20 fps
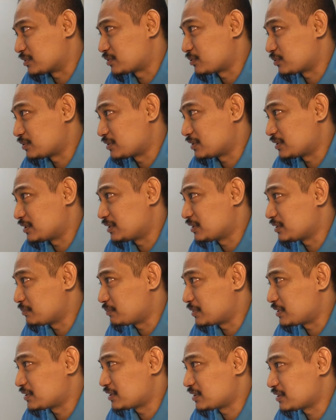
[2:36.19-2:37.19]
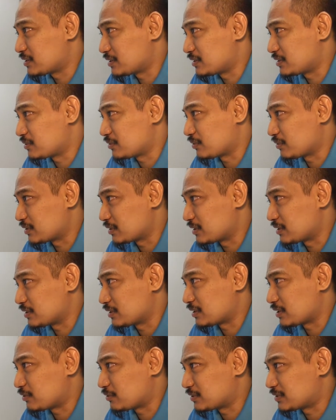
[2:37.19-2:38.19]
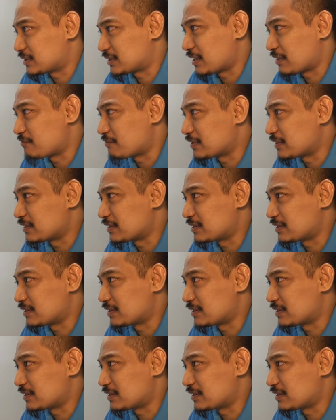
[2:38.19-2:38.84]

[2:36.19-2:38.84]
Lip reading: So here Bill Gates is already around 70.